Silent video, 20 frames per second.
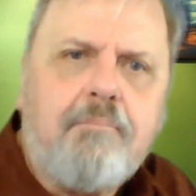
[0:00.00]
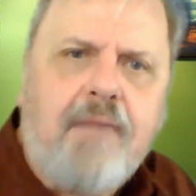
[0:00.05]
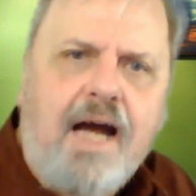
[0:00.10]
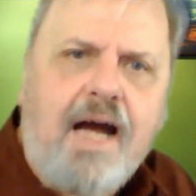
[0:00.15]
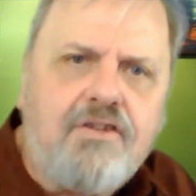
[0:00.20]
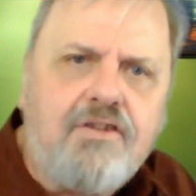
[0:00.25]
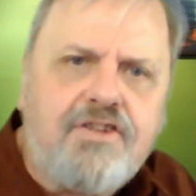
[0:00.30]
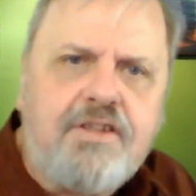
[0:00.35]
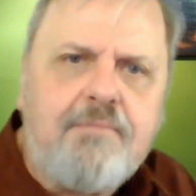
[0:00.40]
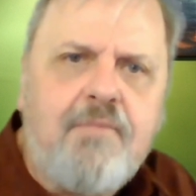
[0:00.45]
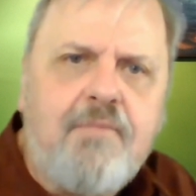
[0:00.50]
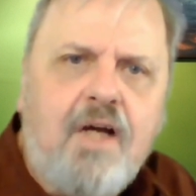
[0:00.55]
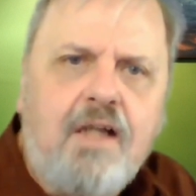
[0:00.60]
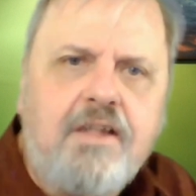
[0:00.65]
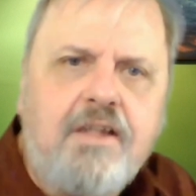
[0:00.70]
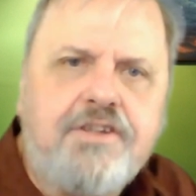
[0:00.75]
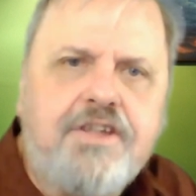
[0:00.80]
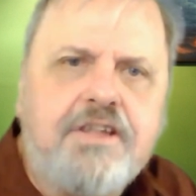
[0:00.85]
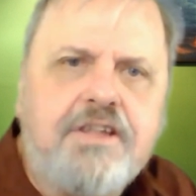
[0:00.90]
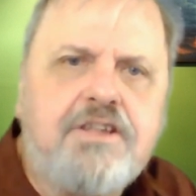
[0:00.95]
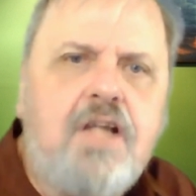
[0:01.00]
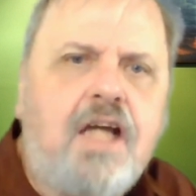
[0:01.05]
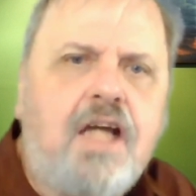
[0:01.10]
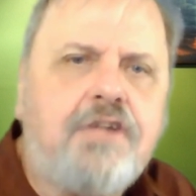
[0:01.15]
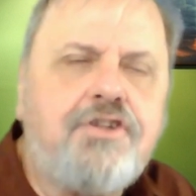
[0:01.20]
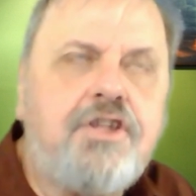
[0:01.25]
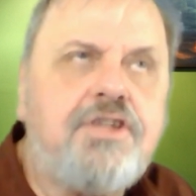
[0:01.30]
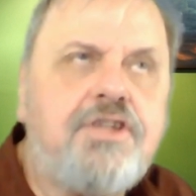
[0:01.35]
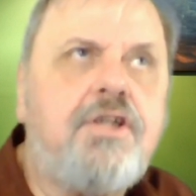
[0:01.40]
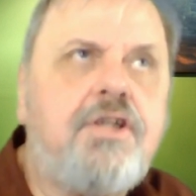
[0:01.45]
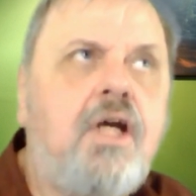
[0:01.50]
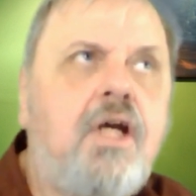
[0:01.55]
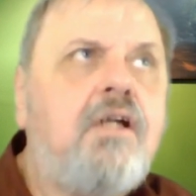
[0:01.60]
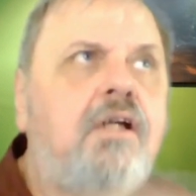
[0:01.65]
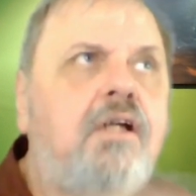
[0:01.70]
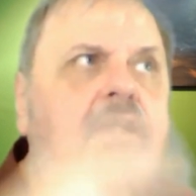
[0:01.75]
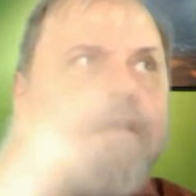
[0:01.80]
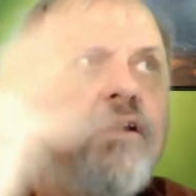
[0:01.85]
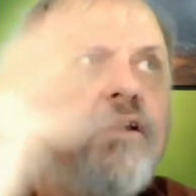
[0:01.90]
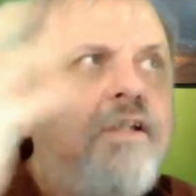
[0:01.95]
biosymbology. It's not just,
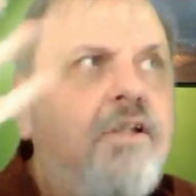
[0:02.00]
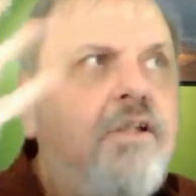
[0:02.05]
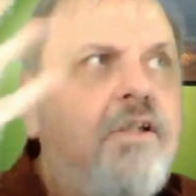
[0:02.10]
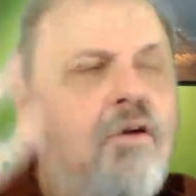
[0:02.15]
you